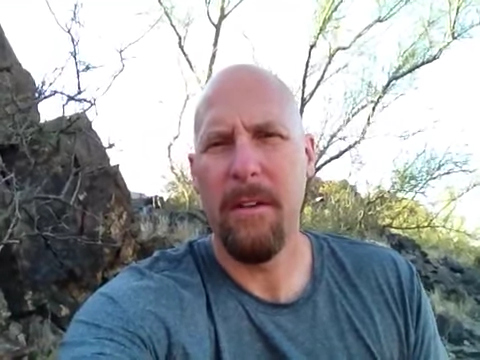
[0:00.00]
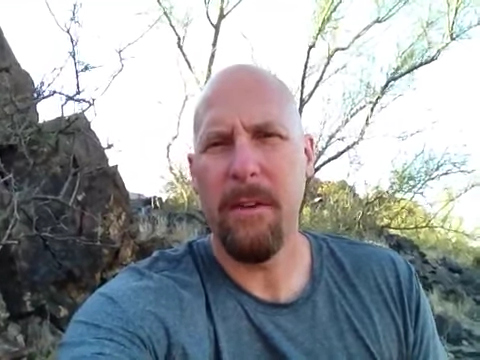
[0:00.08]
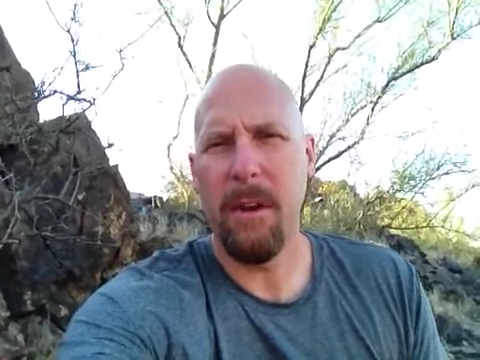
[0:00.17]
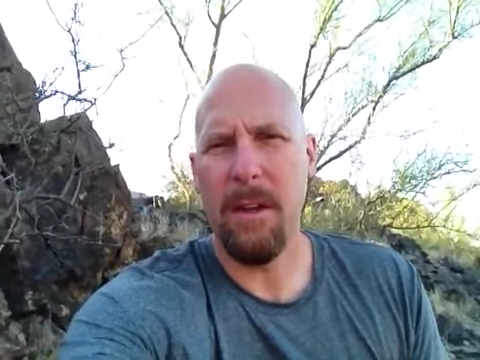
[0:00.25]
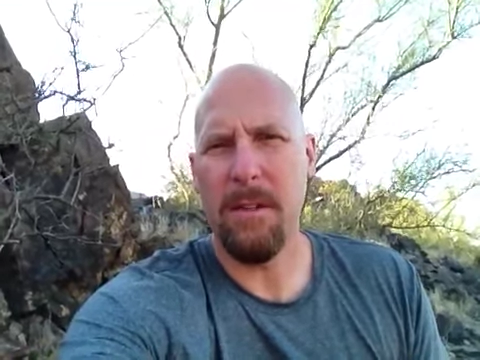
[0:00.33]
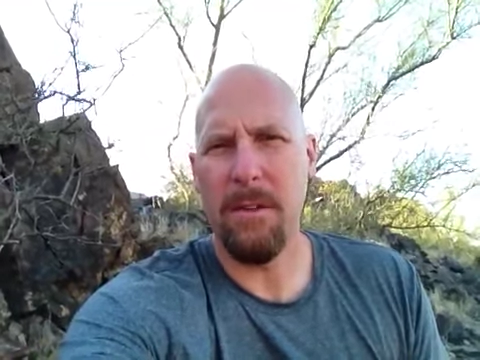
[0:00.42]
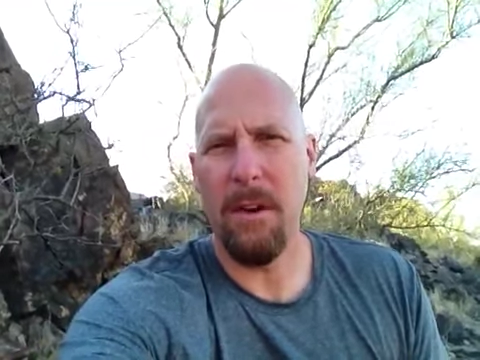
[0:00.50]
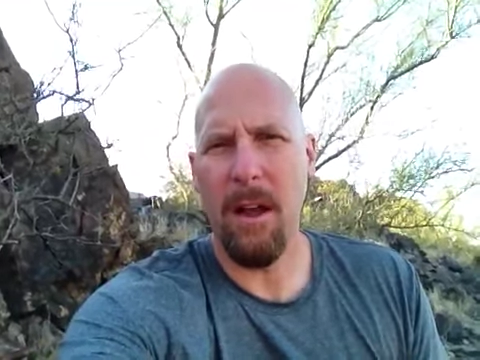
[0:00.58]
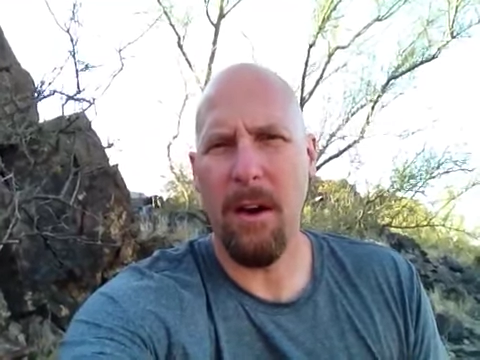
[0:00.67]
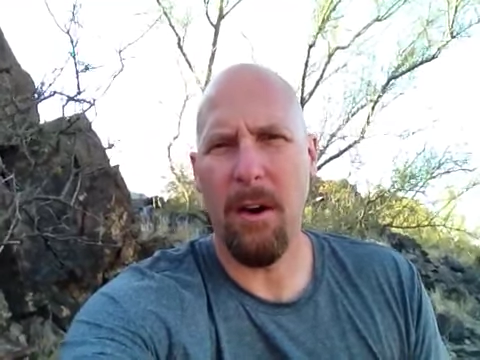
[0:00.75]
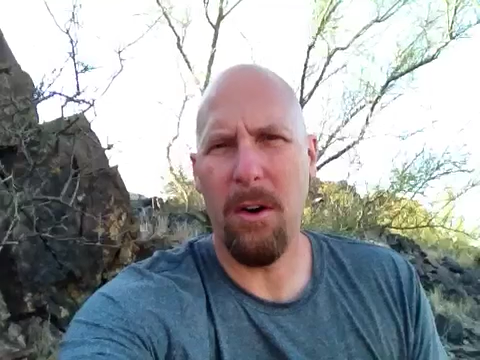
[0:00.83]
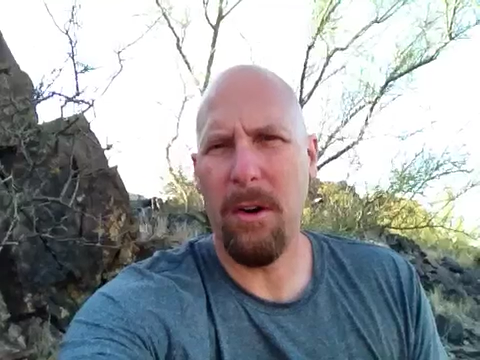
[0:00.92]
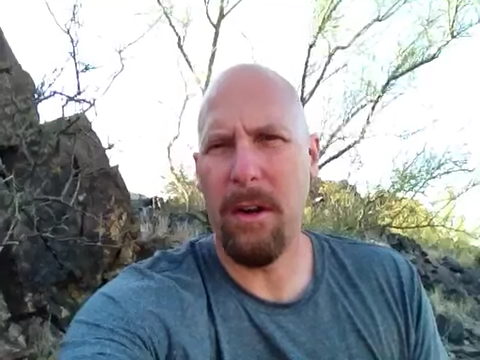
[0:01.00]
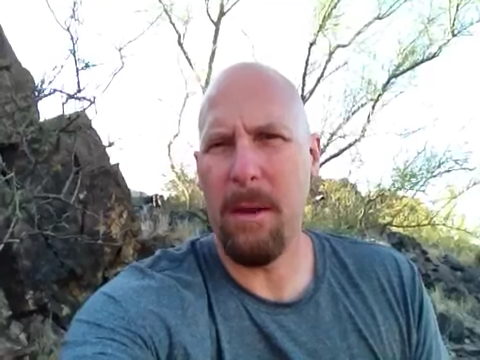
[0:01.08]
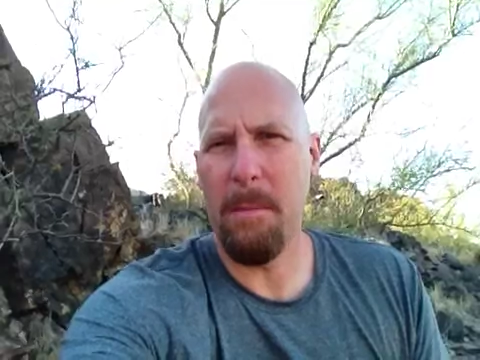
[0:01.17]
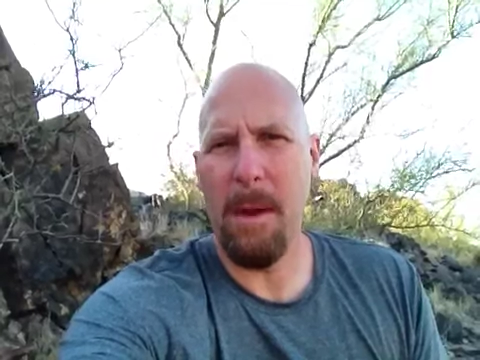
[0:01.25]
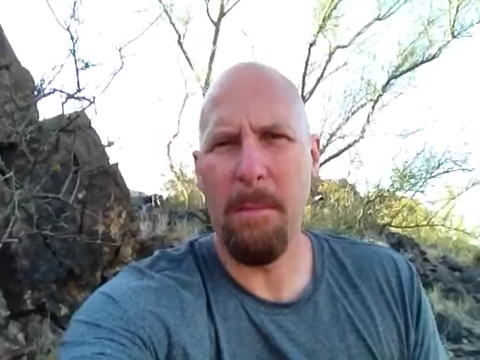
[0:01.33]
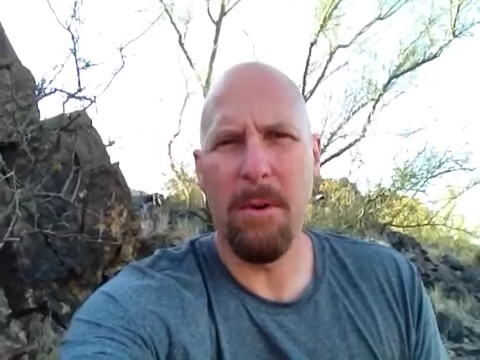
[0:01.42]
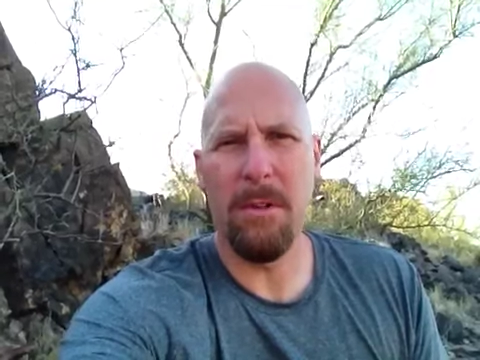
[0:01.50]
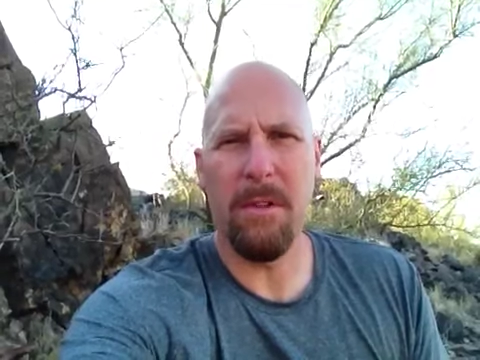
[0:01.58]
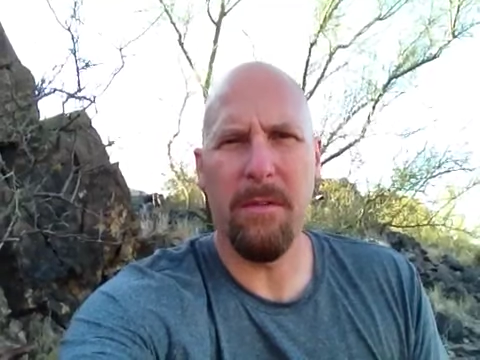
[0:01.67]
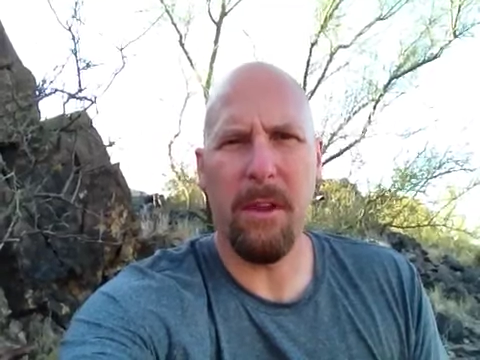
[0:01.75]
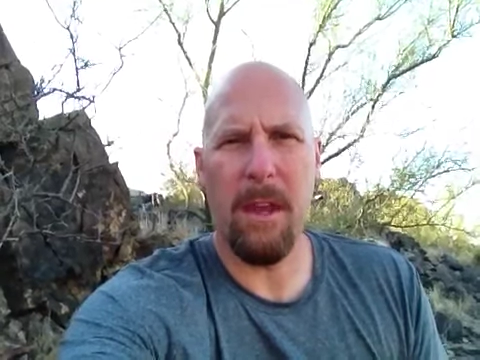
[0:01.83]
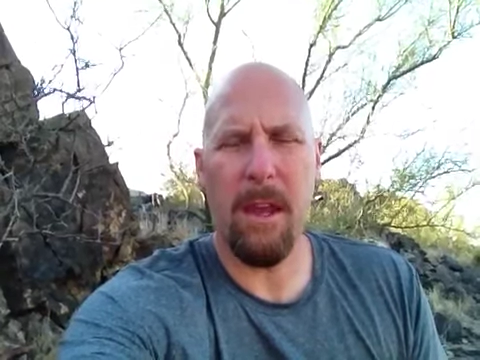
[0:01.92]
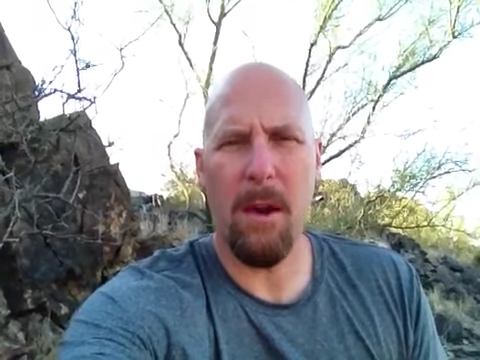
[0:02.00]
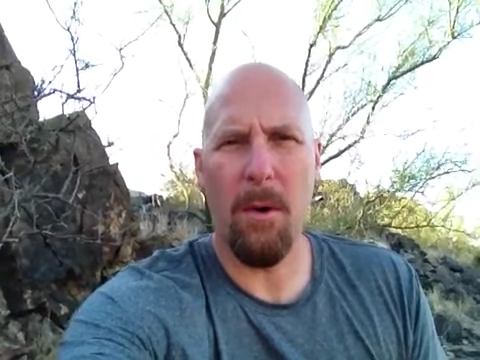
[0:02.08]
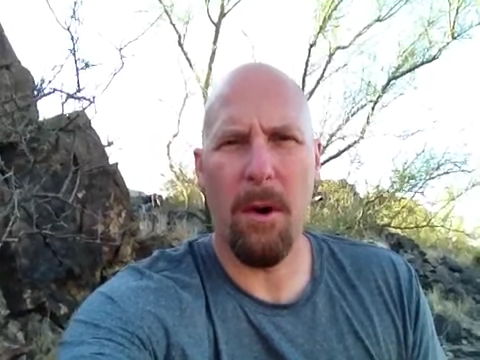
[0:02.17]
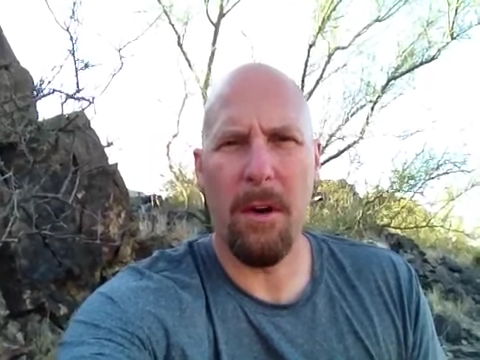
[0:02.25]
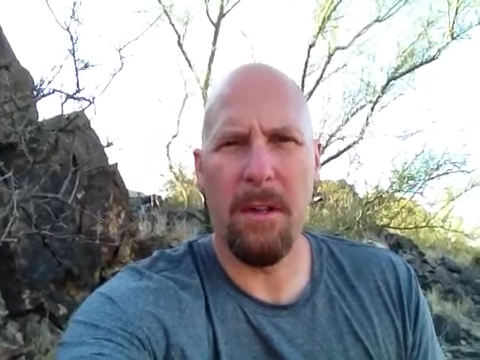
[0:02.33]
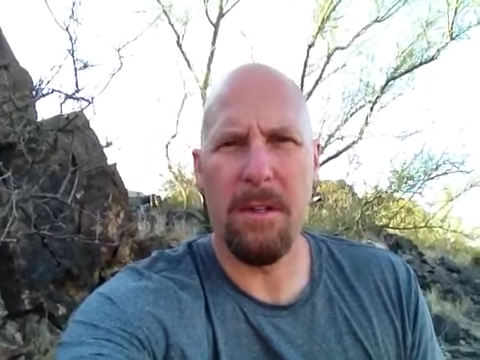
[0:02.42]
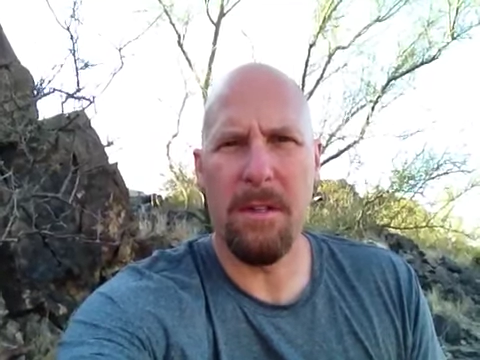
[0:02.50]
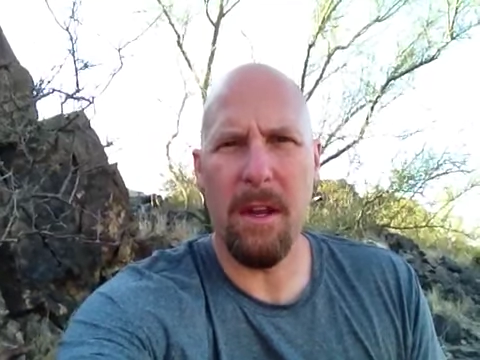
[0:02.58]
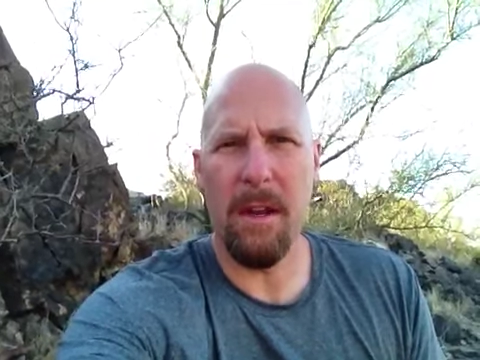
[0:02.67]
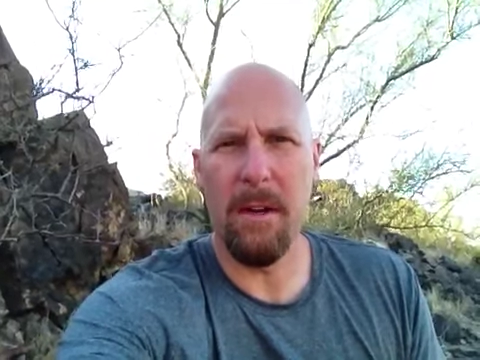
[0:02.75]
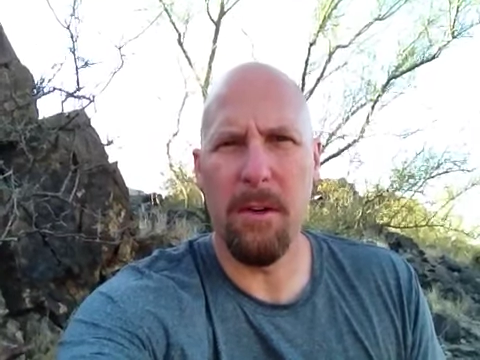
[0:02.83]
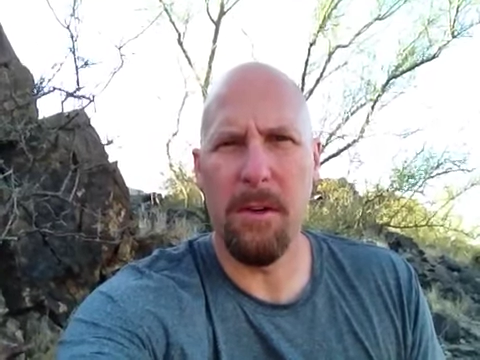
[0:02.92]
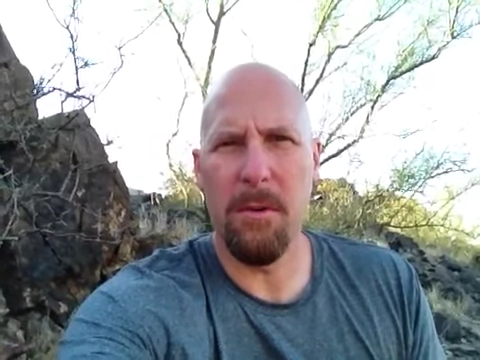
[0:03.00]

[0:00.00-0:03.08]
If you guys are not already members of the KOR Insider,